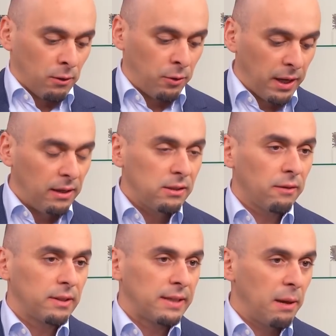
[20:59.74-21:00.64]
you get a list
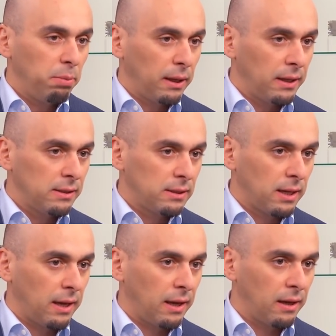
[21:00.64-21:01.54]
of the templates,
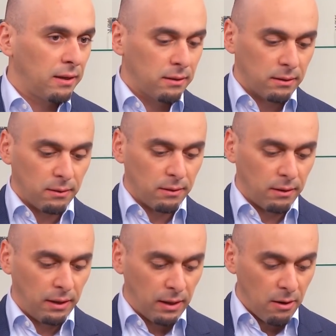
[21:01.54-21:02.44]
and
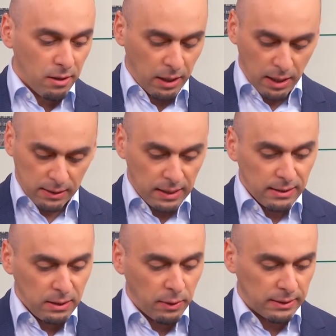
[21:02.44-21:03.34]
in our case, let's see what